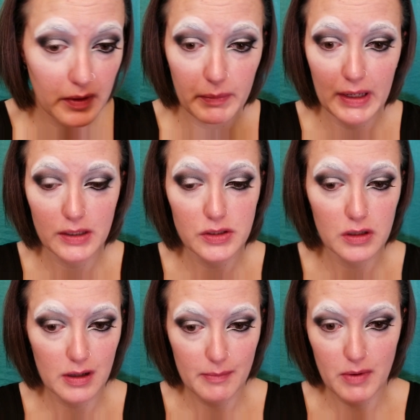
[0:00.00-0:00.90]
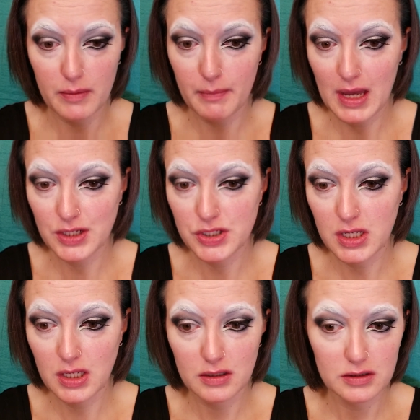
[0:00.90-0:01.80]
Make sure I'm all
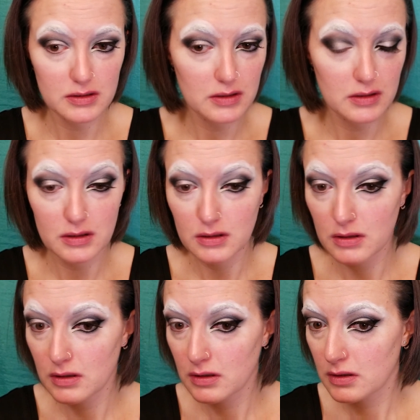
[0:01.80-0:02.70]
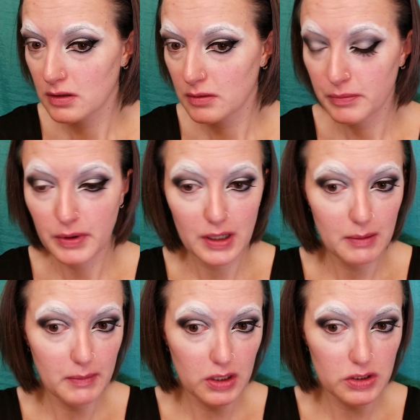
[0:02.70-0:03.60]
matchy, pretty
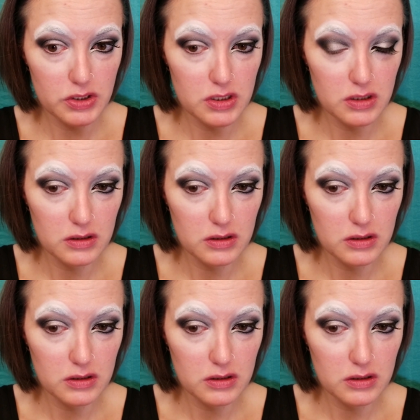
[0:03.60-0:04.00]
much.